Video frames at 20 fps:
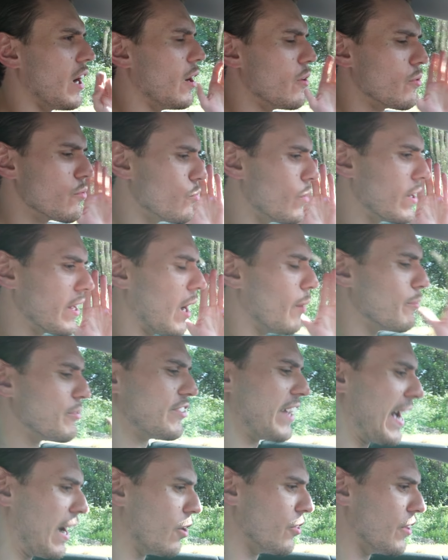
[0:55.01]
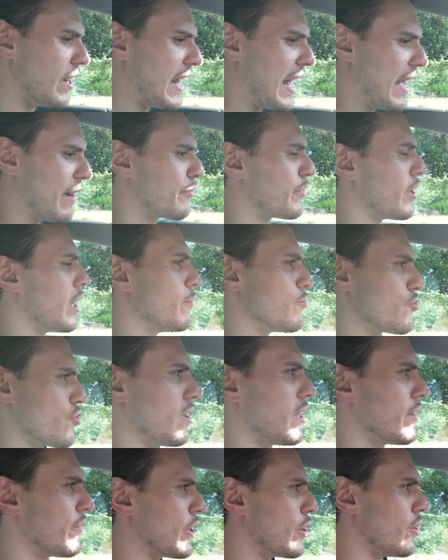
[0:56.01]
Uh, I'm sat on the left, I'm
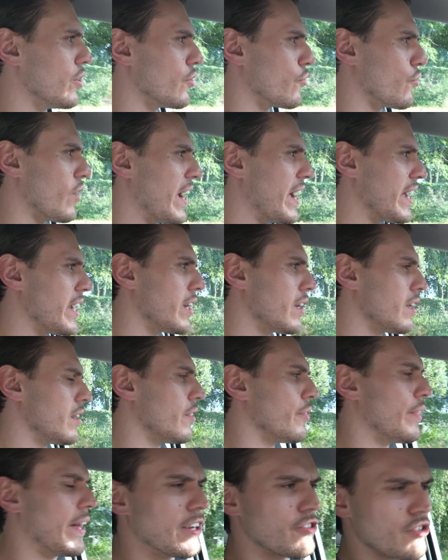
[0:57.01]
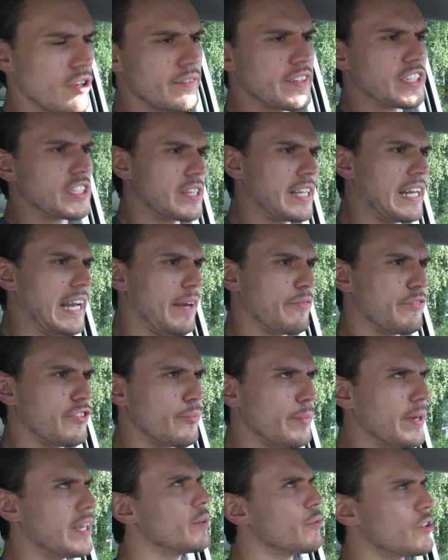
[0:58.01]
driving on the right. They're driving to the left
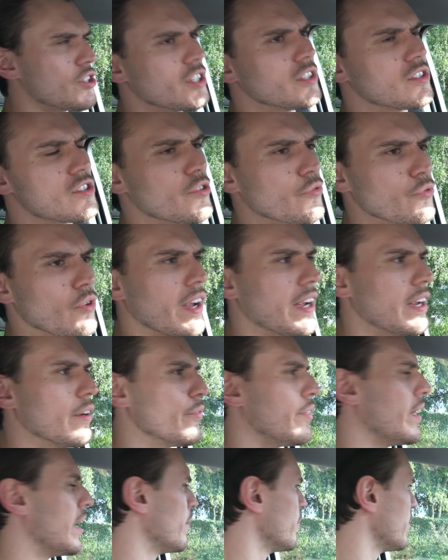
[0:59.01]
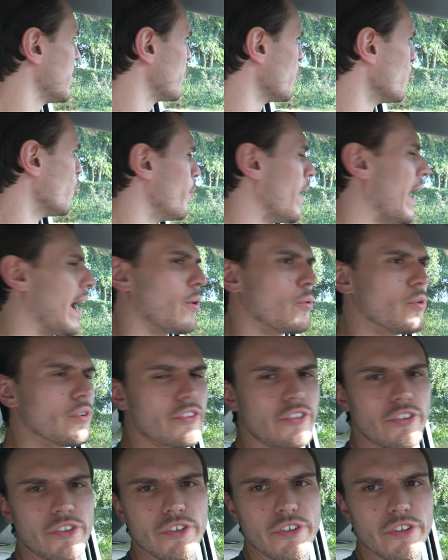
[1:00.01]
of me, which is the right of them. It's all
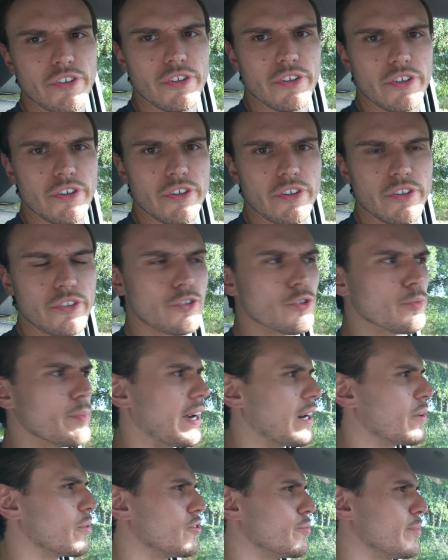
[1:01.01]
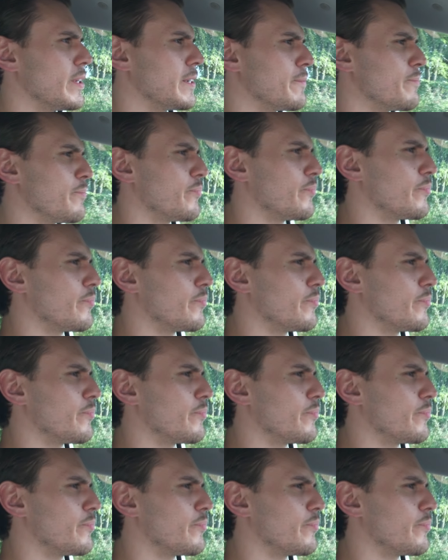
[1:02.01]
backwards. It's all backwards, mate.